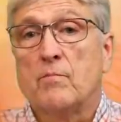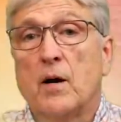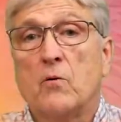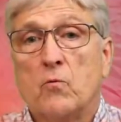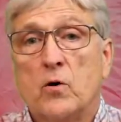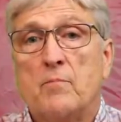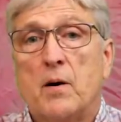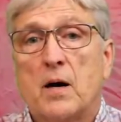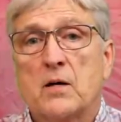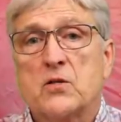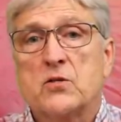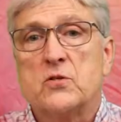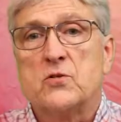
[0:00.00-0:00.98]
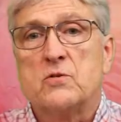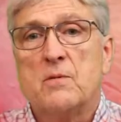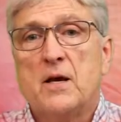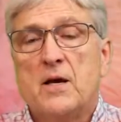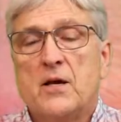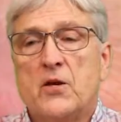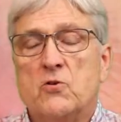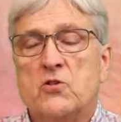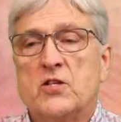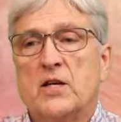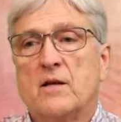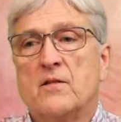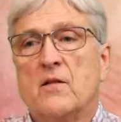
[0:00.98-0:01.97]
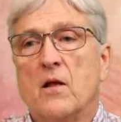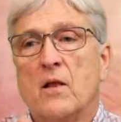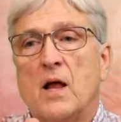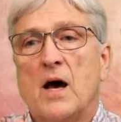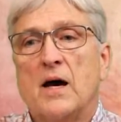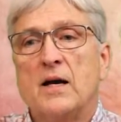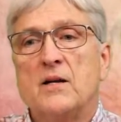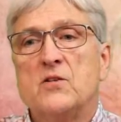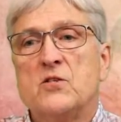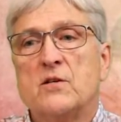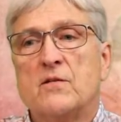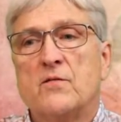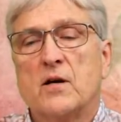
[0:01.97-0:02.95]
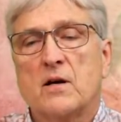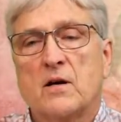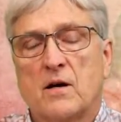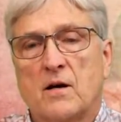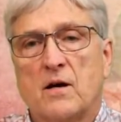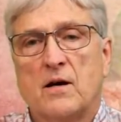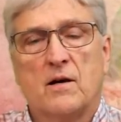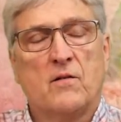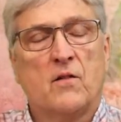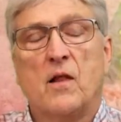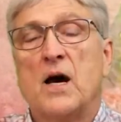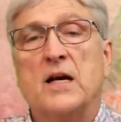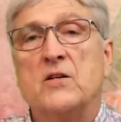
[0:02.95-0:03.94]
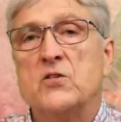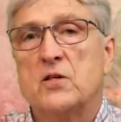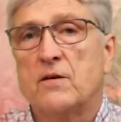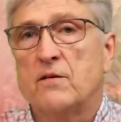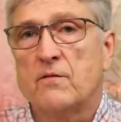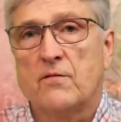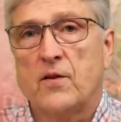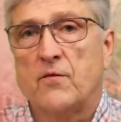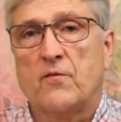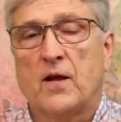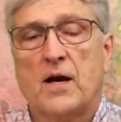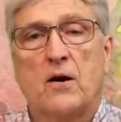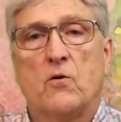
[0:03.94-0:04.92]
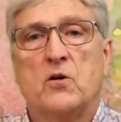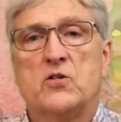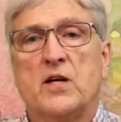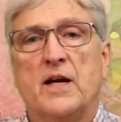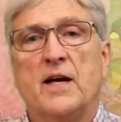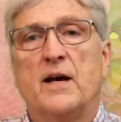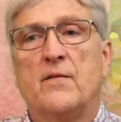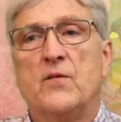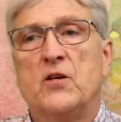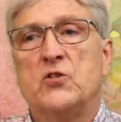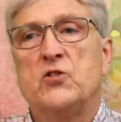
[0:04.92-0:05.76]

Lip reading: my wood boxes, using the lines of the flowers and the